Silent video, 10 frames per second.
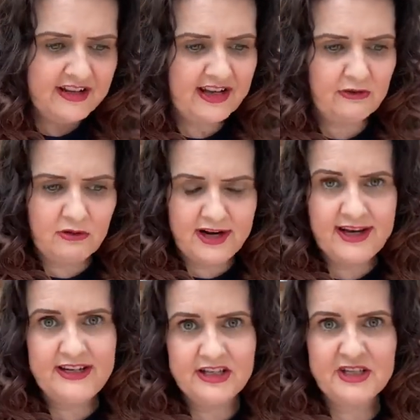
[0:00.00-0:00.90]
that
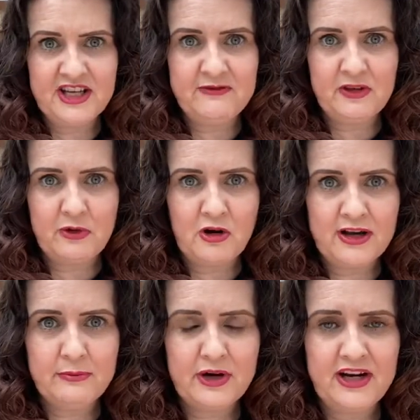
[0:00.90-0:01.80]
really does give the wrong
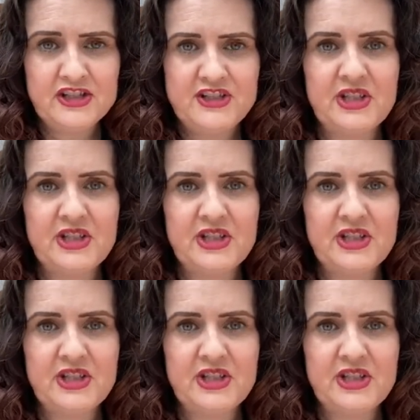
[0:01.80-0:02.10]
impression.